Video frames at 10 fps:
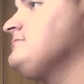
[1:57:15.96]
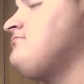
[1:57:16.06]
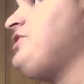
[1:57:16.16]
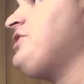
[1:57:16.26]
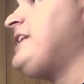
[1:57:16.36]

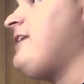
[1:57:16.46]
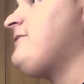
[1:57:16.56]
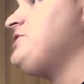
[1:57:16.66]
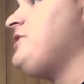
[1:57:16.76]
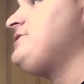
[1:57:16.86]
But you're an
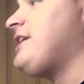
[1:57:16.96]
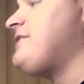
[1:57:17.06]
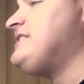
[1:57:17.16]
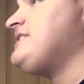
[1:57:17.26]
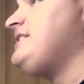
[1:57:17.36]
elf, so you have
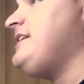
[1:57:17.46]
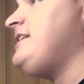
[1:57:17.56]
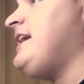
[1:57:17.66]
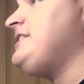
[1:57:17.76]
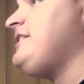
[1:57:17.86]
dark vision,
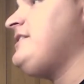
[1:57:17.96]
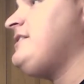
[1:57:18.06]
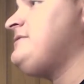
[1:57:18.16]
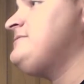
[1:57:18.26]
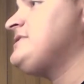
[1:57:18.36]
and
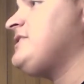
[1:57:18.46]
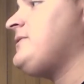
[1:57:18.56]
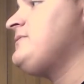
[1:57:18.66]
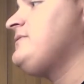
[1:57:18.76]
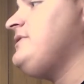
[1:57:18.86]

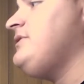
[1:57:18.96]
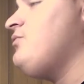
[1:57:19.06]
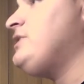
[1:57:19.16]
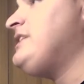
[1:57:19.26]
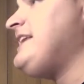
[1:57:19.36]
so you
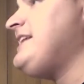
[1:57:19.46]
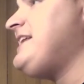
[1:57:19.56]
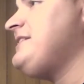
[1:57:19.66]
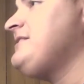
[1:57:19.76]
wouldn't need it.